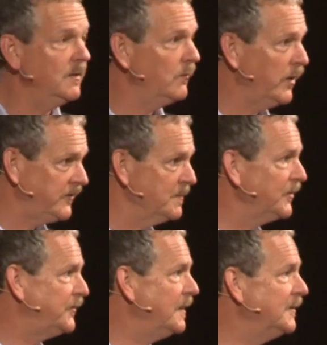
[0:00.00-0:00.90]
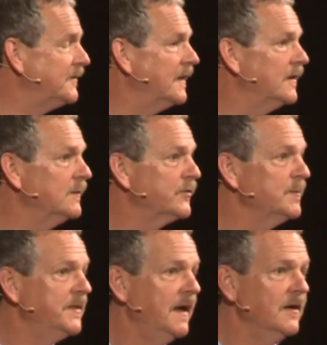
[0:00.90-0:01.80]
and what's the most famous theorem
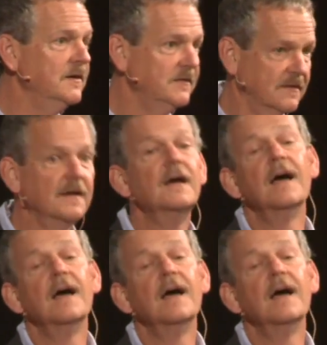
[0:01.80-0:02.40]
from Pythagoras?